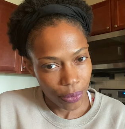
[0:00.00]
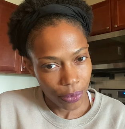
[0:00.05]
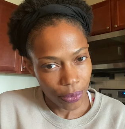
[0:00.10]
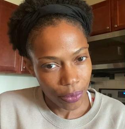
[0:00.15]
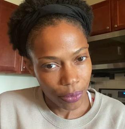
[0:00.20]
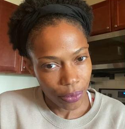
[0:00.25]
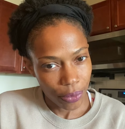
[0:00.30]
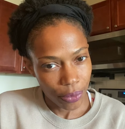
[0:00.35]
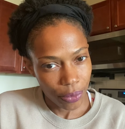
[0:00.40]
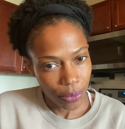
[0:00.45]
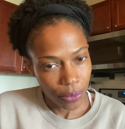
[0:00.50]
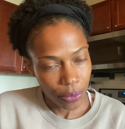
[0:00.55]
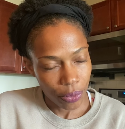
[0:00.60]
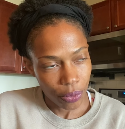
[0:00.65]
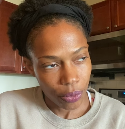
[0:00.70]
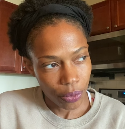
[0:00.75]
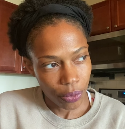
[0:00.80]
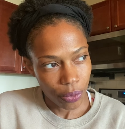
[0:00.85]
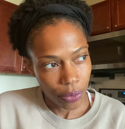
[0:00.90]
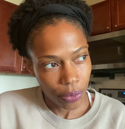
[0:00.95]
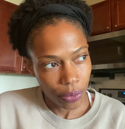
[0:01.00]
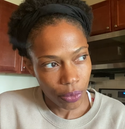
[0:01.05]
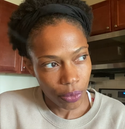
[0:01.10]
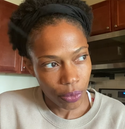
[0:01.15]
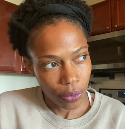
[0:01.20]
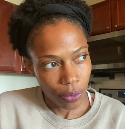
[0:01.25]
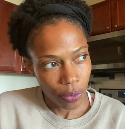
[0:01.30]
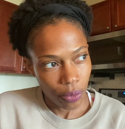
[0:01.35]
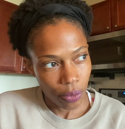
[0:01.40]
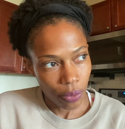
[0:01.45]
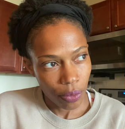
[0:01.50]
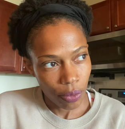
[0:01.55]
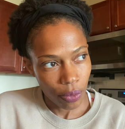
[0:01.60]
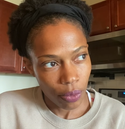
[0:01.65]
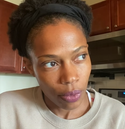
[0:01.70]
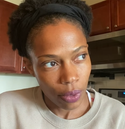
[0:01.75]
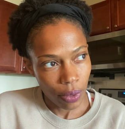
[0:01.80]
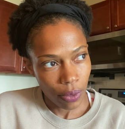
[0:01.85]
No one is speaking in this clip.